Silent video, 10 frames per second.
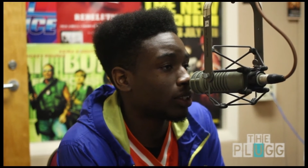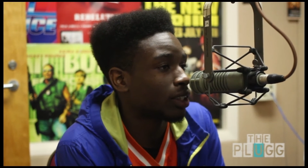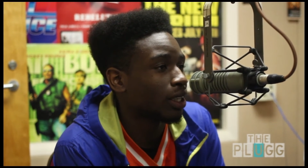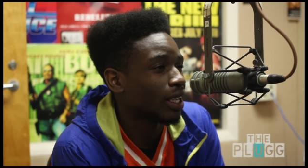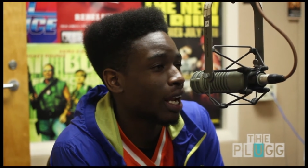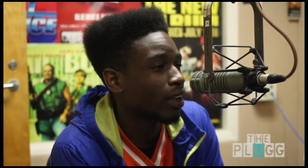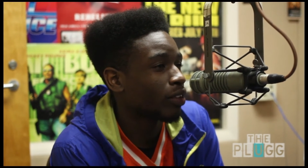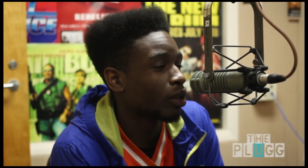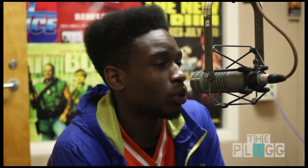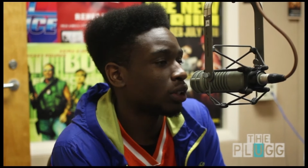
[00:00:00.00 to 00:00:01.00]
A lot of
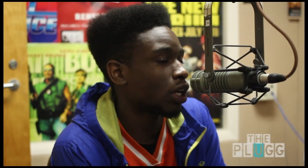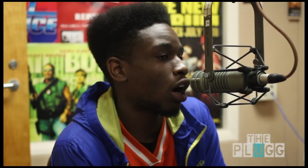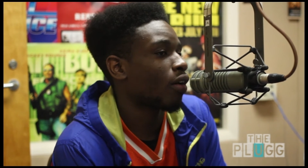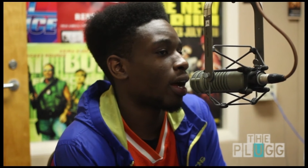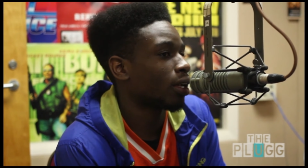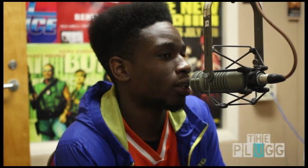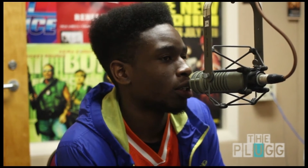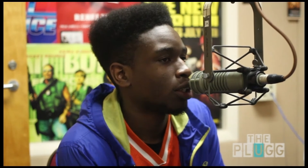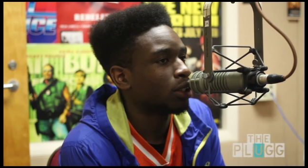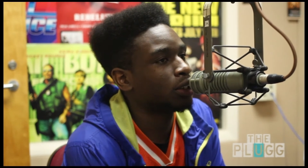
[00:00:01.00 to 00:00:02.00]
it was all right.
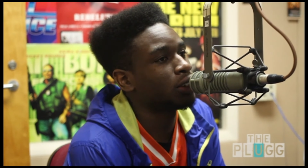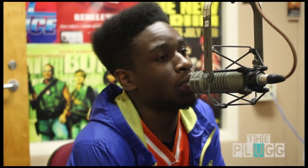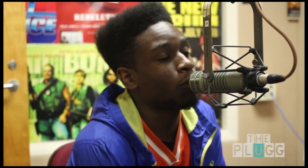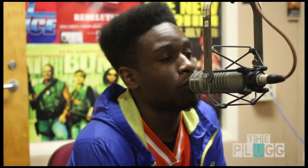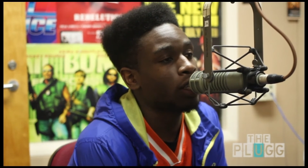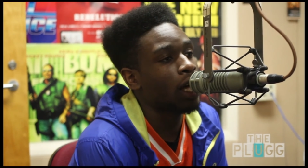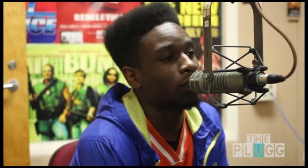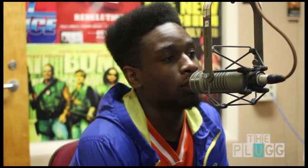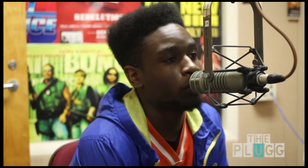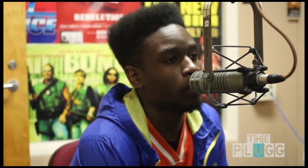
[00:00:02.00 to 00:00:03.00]
Some of it,
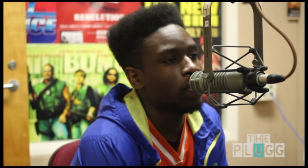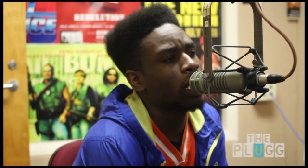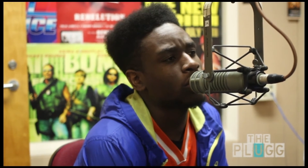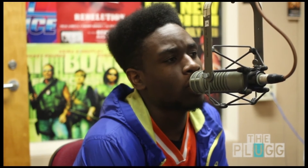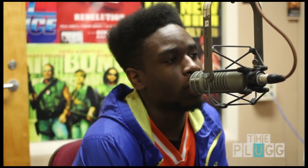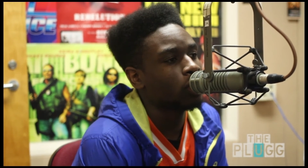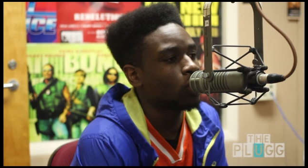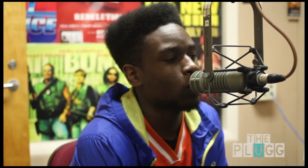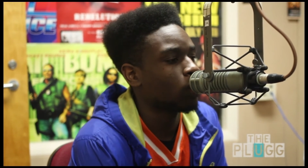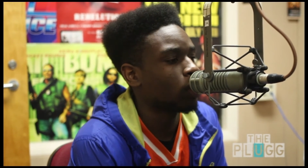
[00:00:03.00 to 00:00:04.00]
to me, I thought
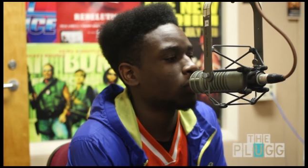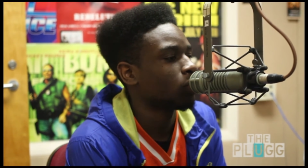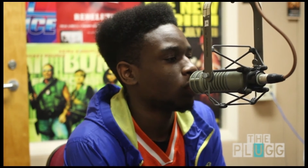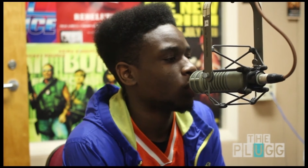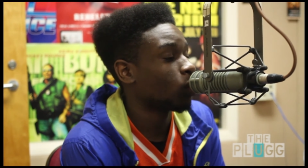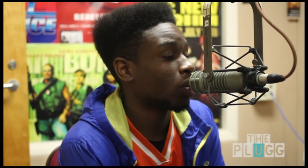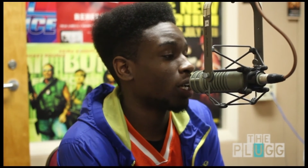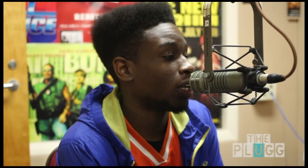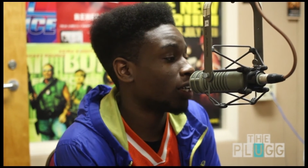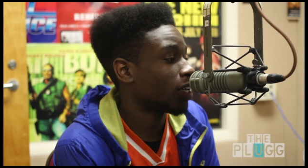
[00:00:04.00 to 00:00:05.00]
were
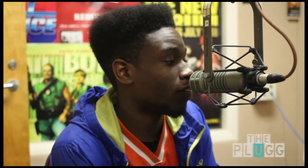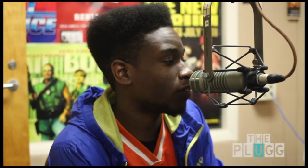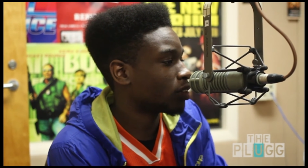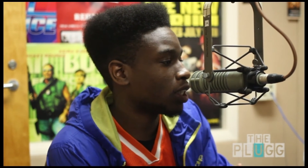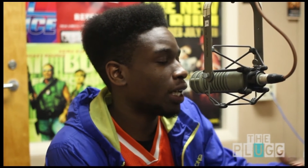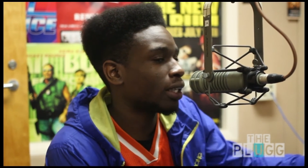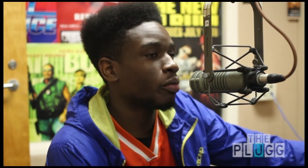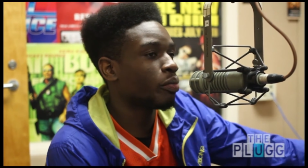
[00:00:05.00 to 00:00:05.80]
good enough to let the